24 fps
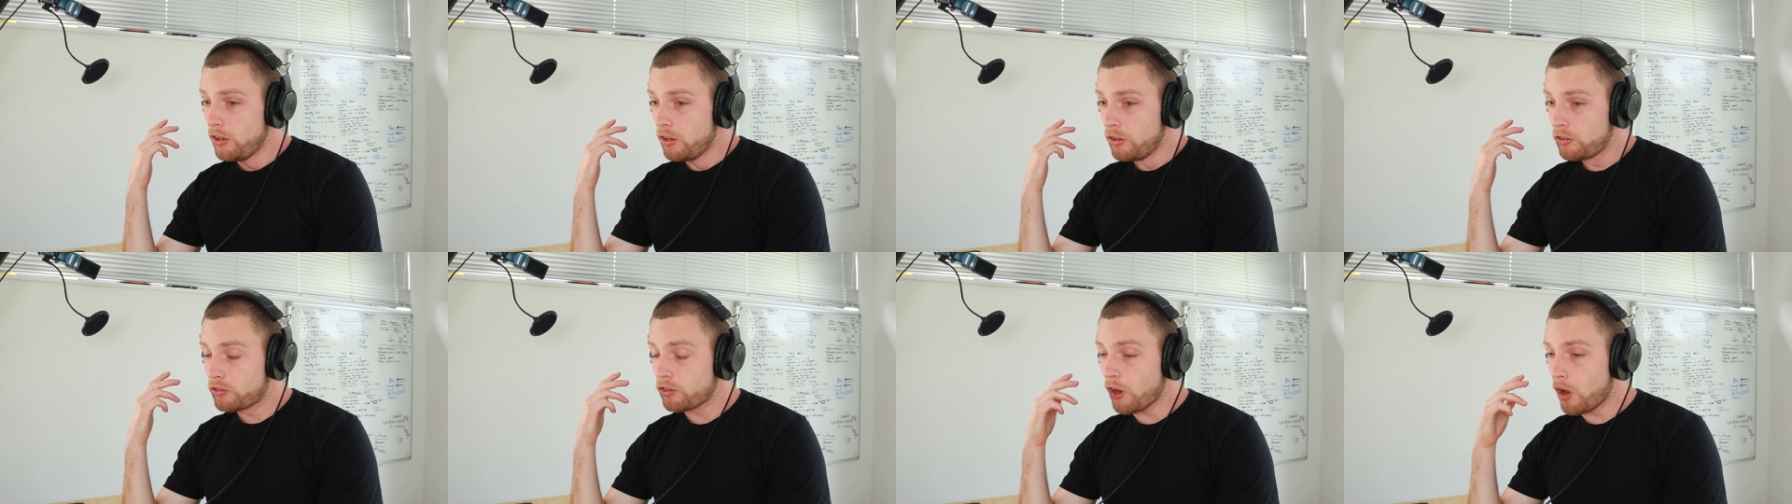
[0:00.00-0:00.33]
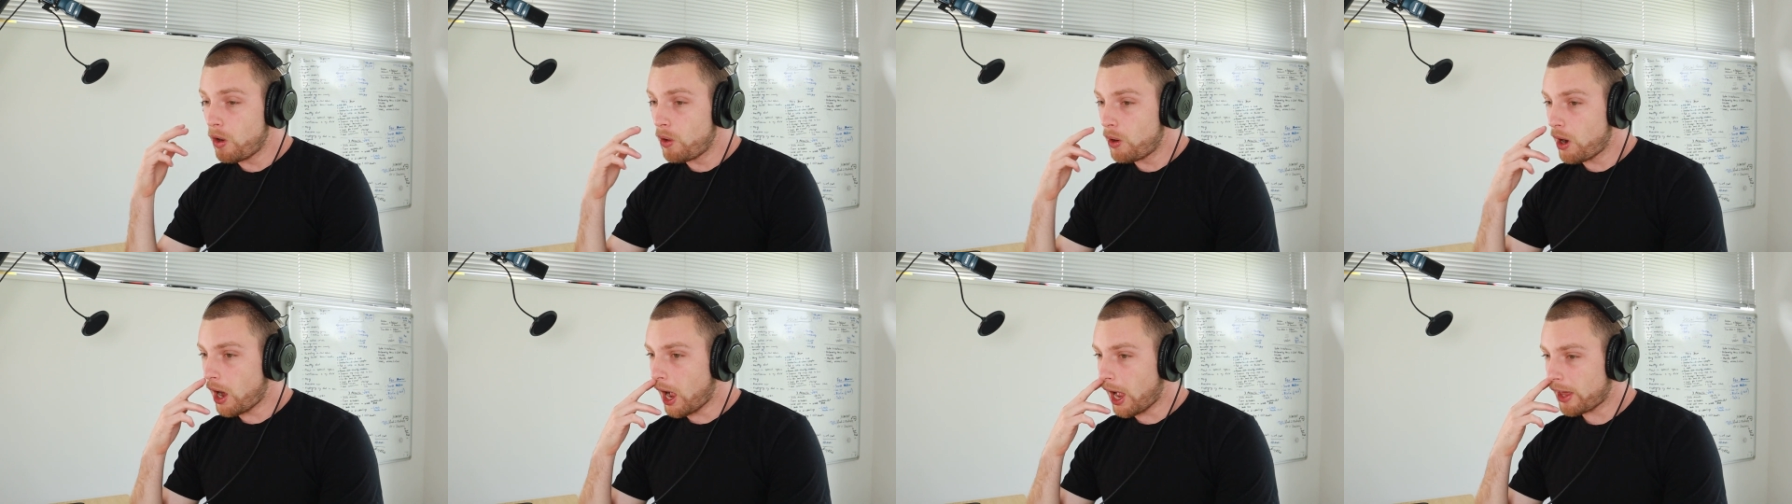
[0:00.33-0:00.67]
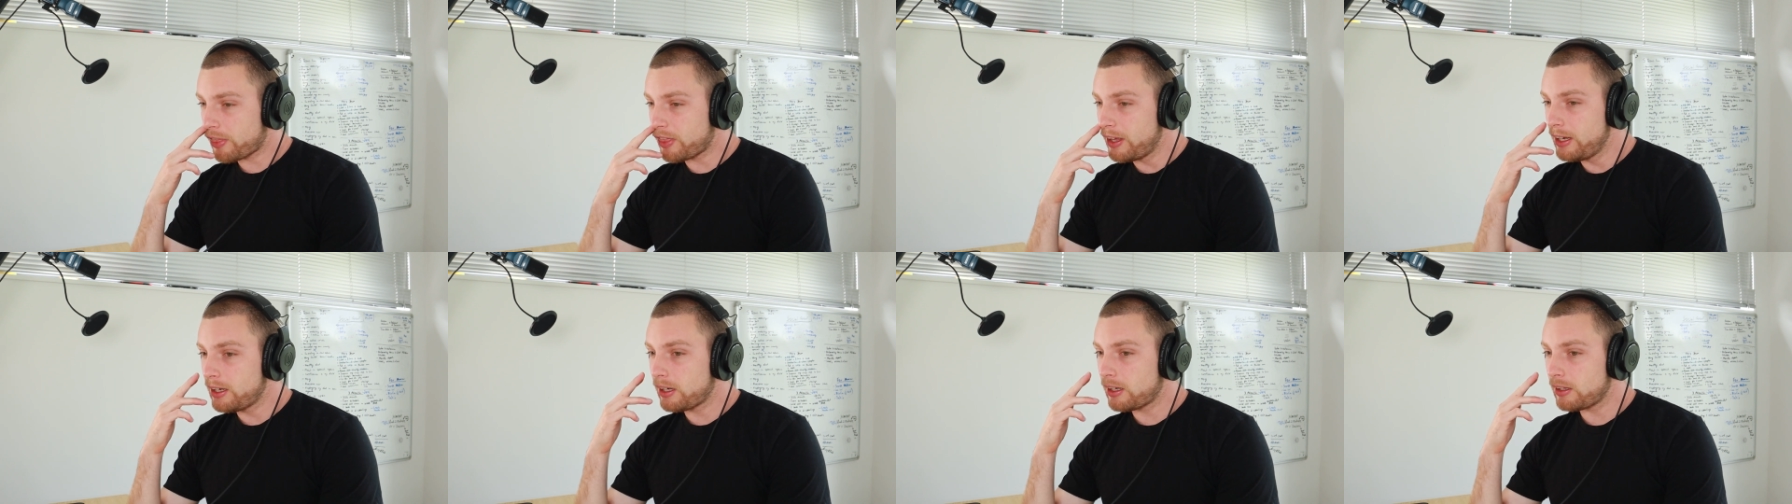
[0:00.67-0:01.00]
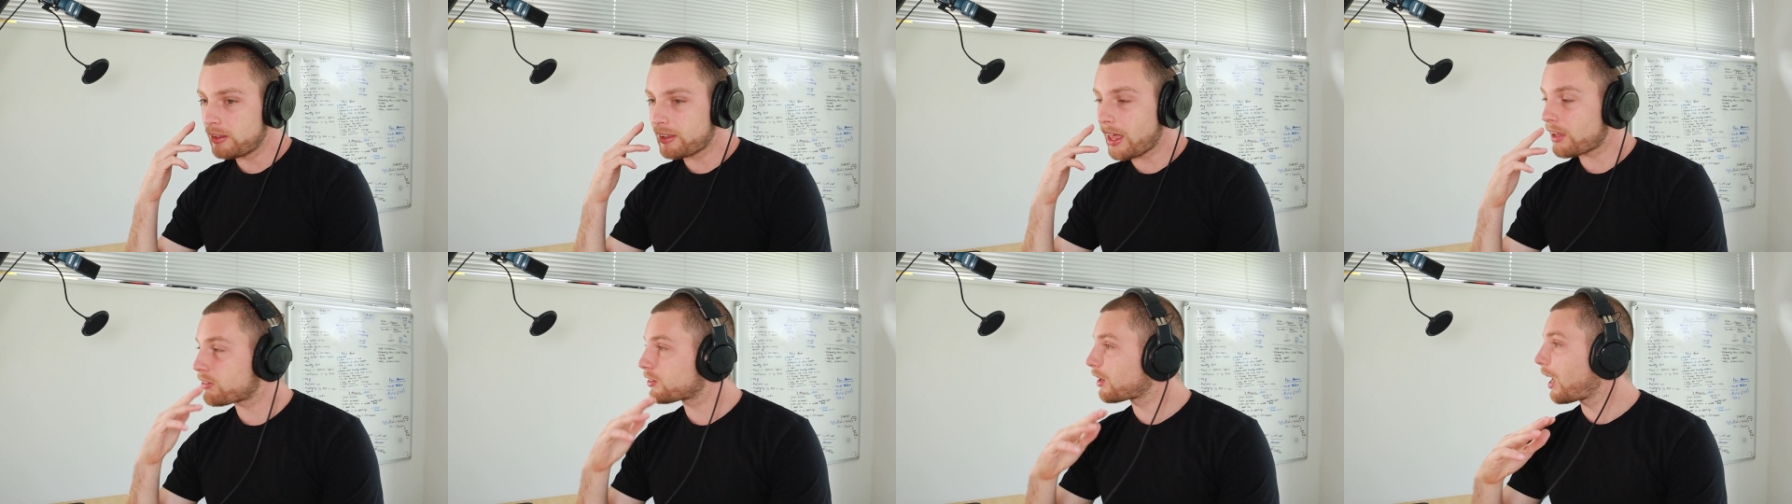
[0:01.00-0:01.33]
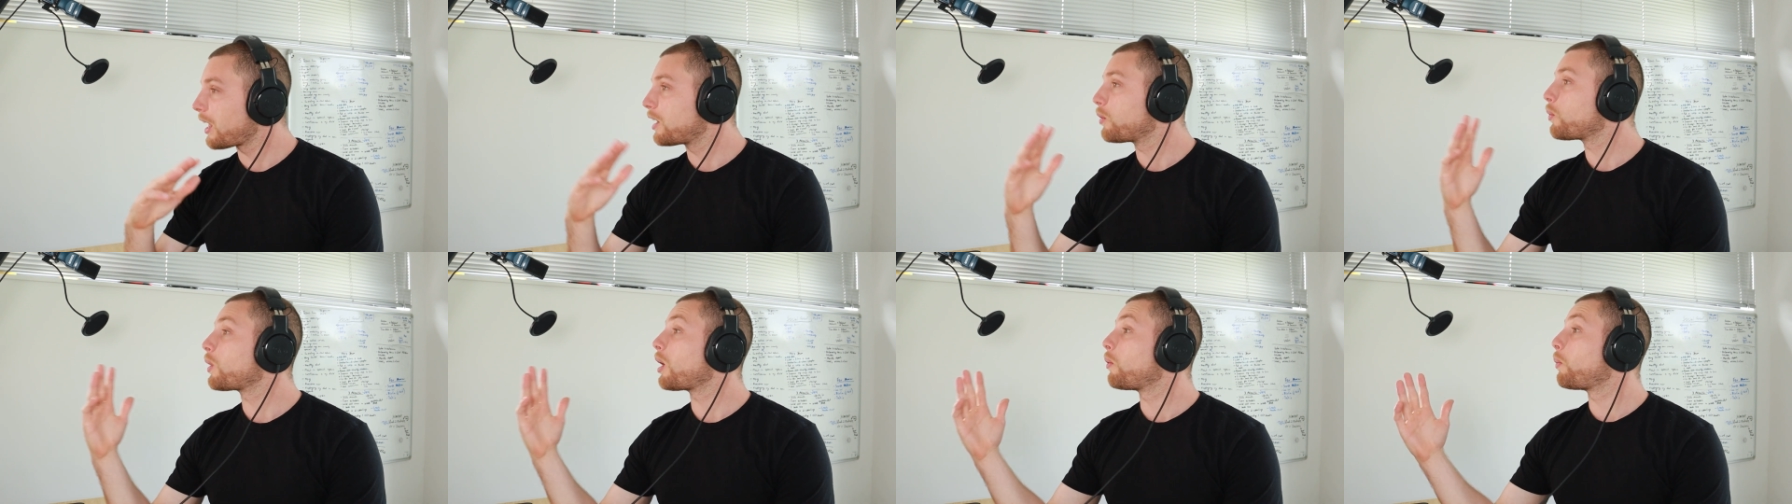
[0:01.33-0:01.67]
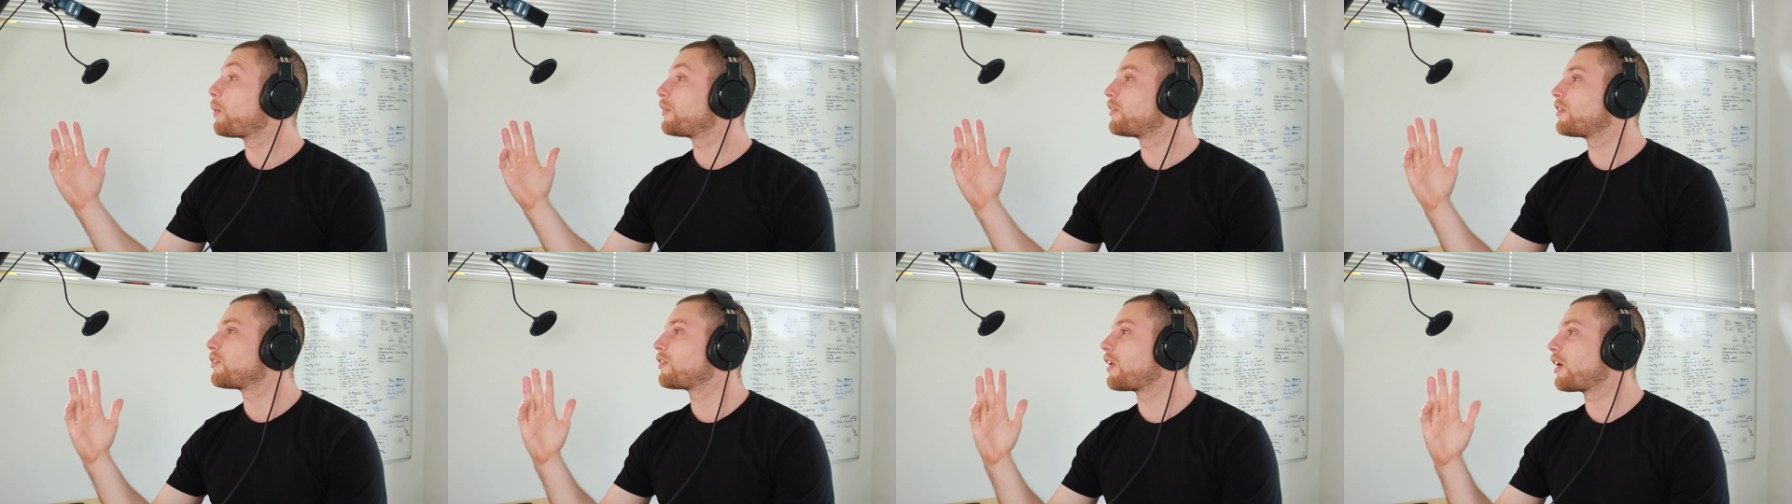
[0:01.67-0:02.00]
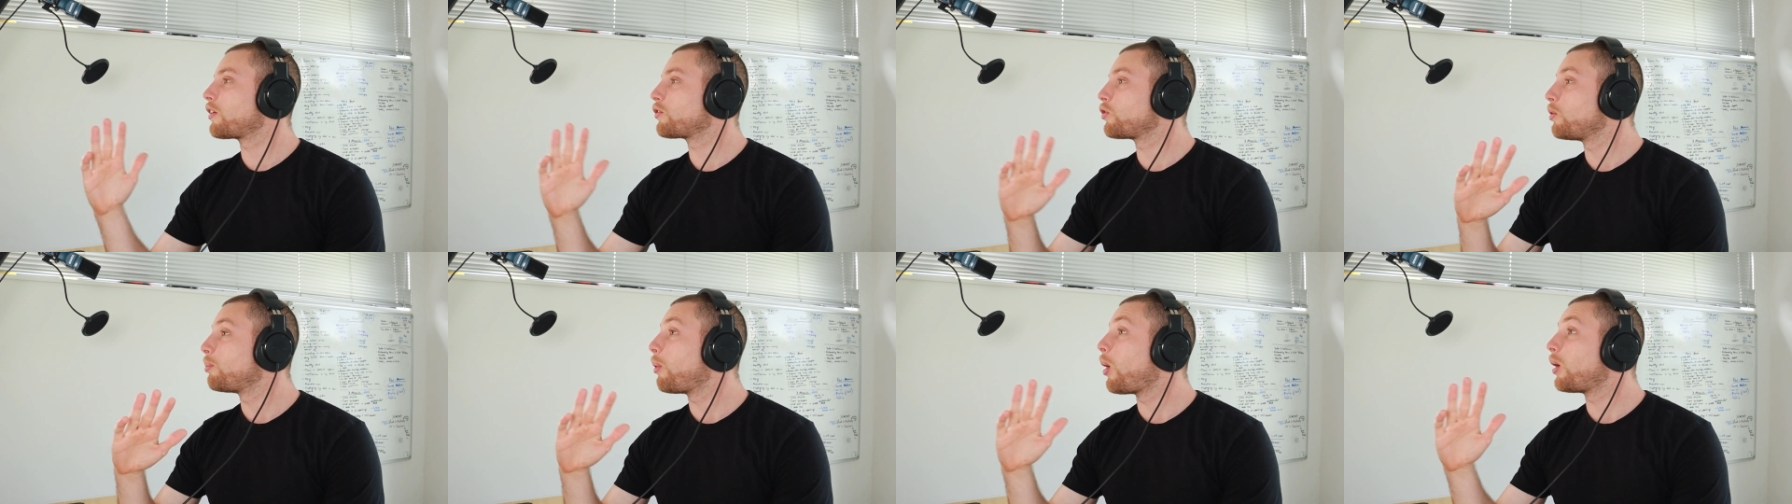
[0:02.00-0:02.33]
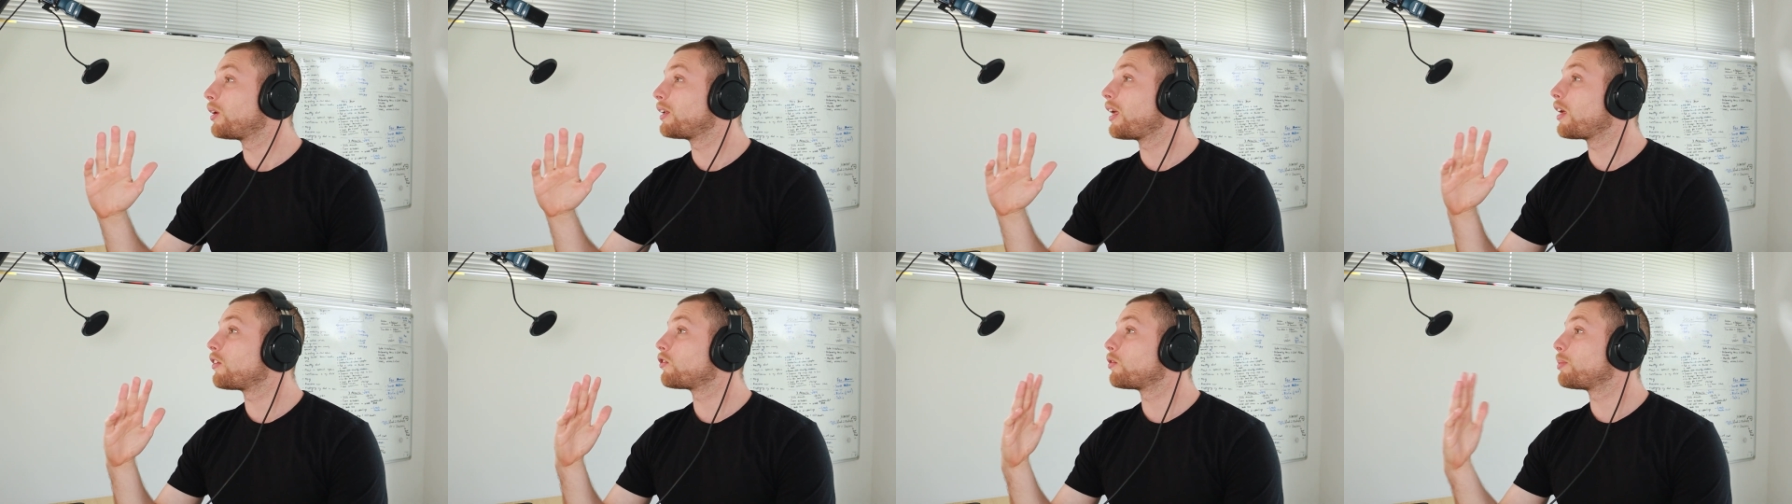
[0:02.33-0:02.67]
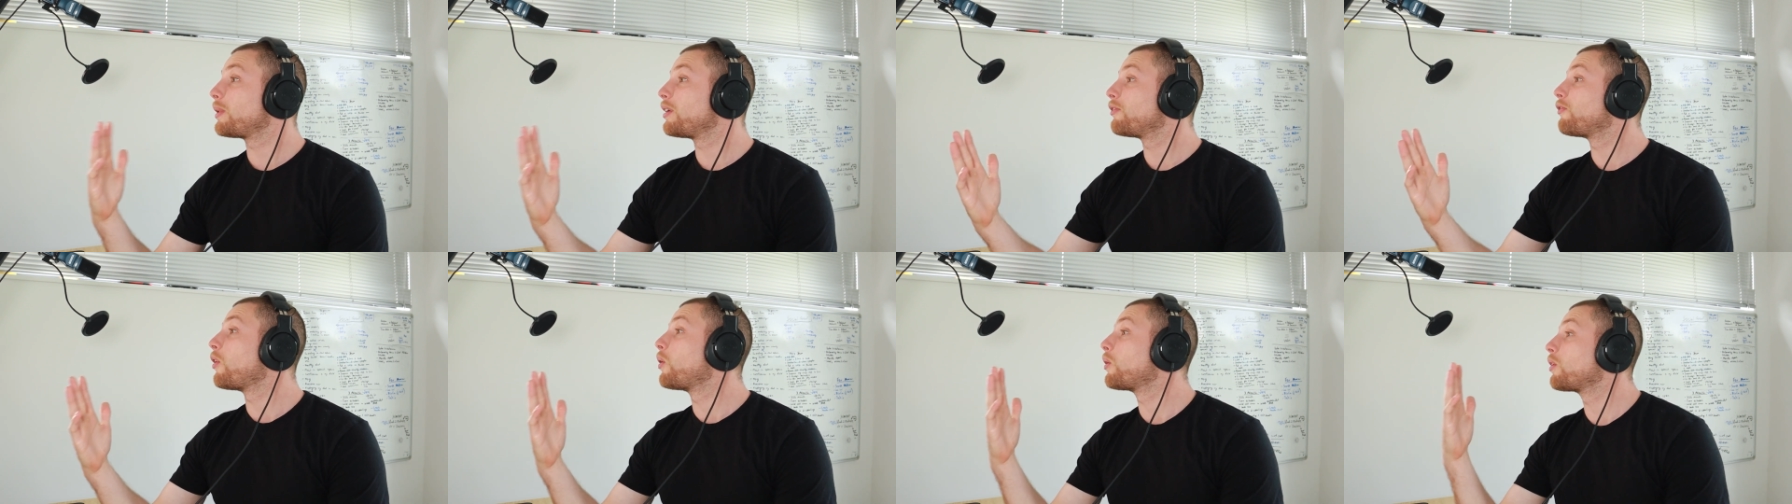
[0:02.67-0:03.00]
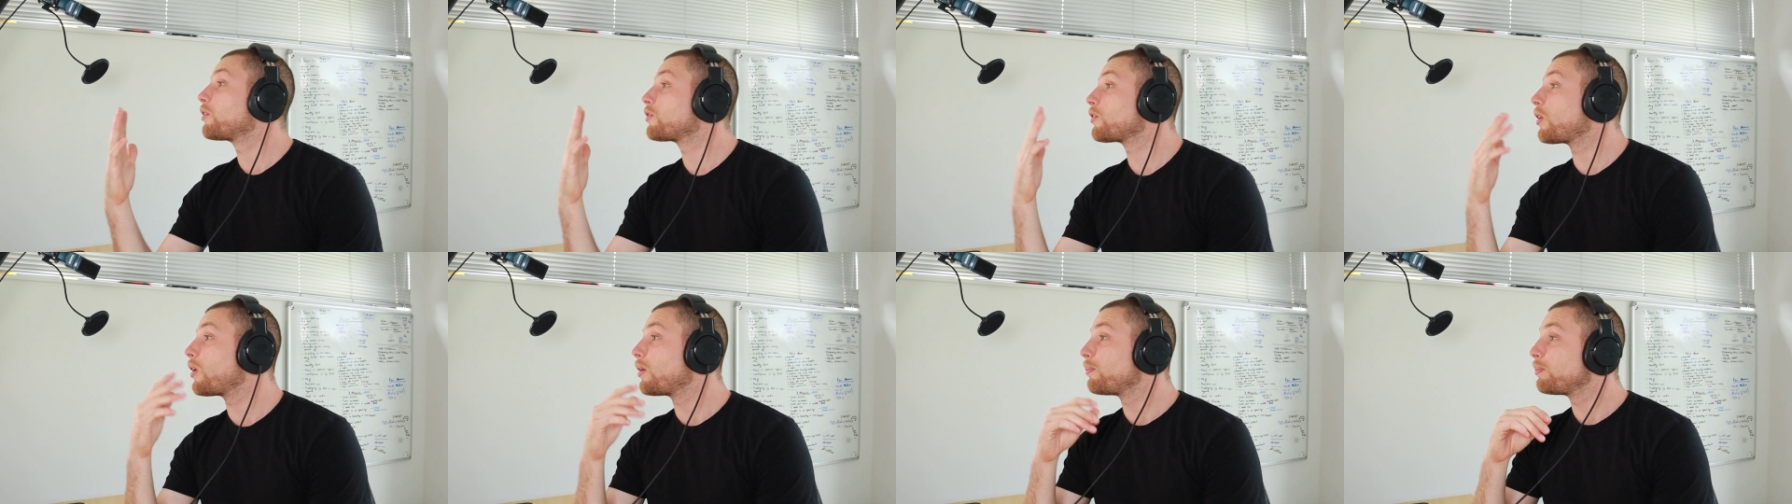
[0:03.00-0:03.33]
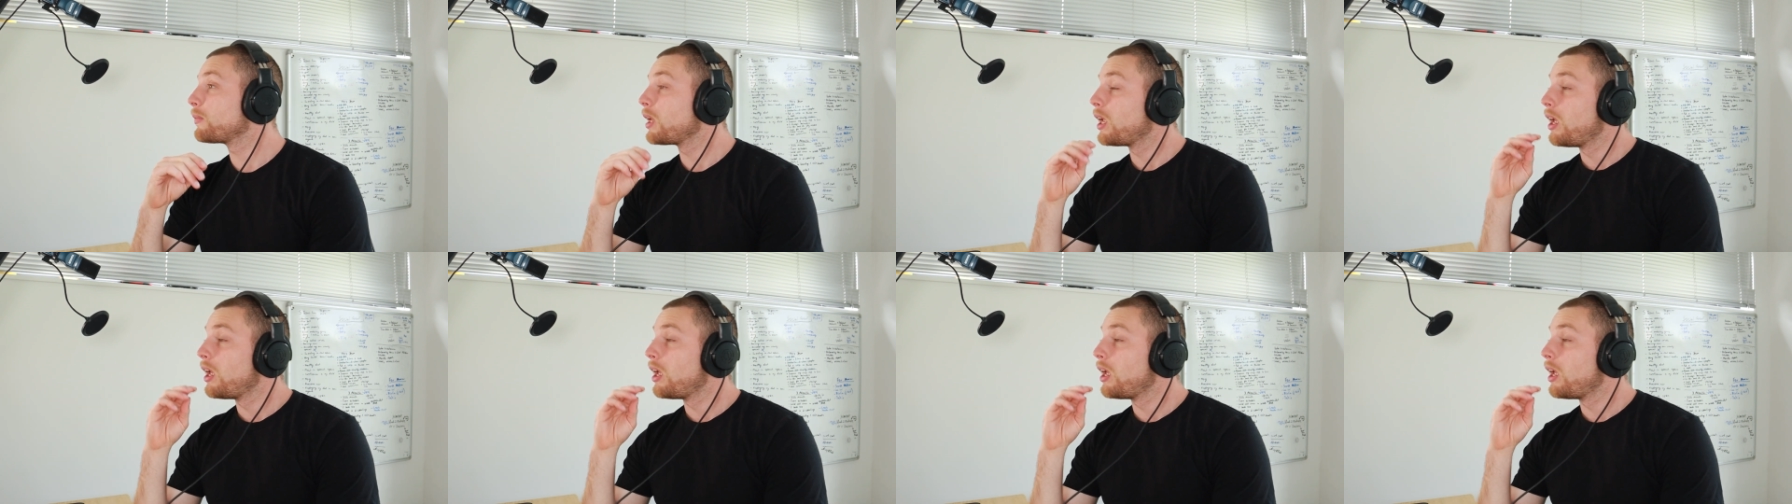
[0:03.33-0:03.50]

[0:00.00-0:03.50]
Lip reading: So I think that's kind of what I want this actual podcast to be a focus on.